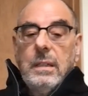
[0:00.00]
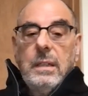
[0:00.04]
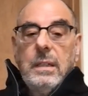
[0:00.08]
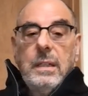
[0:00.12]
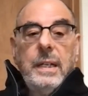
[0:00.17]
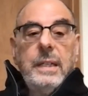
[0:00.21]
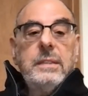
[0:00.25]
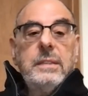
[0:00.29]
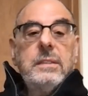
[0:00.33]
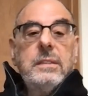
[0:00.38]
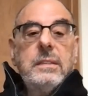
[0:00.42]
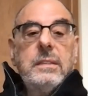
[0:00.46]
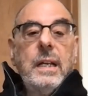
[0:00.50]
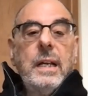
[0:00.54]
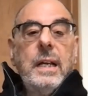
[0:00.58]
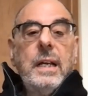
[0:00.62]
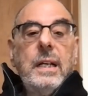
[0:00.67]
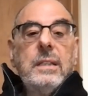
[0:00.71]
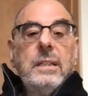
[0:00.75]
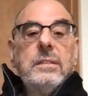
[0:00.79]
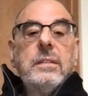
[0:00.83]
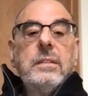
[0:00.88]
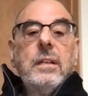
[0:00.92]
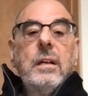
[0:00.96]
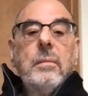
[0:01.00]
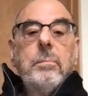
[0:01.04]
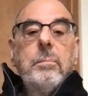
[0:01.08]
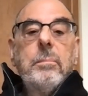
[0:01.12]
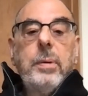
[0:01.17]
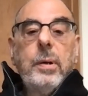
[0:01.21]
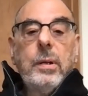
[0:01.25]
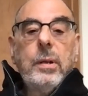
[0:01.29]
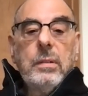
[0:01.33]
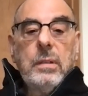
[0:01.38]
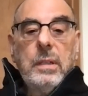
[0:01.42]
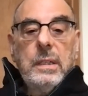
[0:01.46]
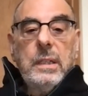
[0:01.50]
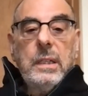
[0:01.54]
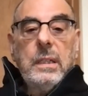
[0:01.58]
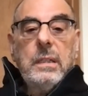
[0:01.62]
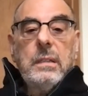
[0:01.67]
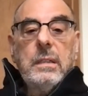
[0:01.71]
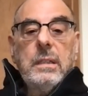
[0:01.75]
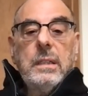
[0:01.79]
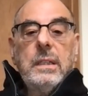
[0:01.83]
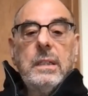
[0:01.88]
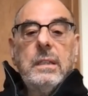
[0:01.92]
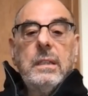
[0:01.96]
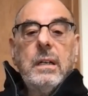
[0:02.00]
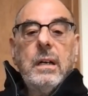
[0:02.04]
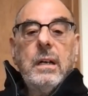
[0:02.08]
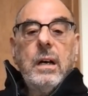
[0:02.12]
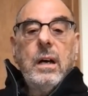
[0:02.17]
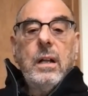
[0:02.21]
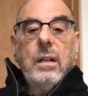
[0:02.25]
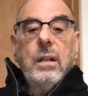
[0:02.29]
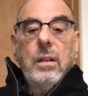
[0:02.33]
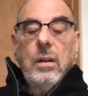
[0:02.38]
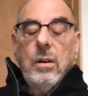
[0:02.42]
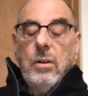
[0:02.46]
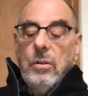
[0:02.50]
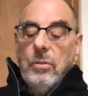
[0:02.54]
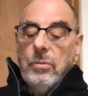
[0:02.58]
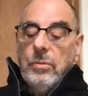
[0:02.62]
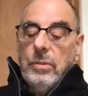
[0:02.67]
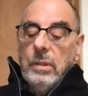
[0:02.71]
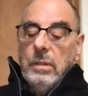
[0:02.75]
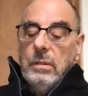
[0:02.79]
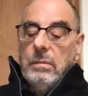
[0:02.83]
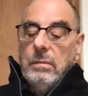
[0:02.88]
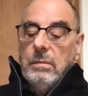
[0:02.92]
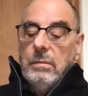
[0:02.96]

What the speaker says: It stands politically alone.